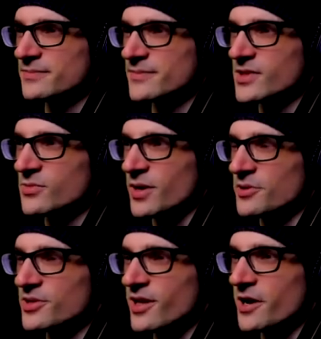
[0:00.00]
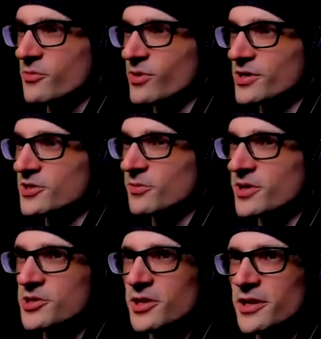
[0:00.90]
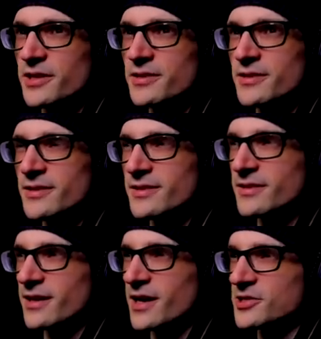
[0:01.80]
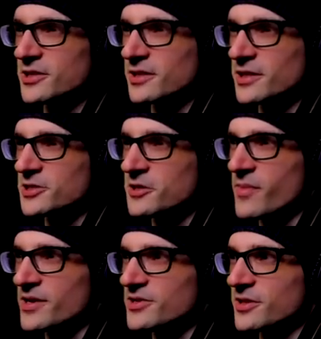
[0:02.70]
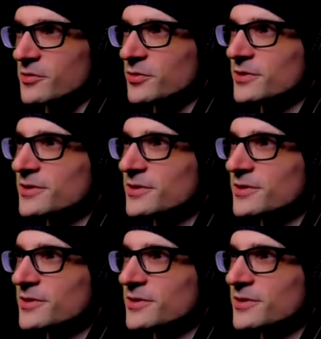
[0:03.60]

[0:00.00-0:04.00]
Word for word: That's what I thought it was originally. I should have listened to myself.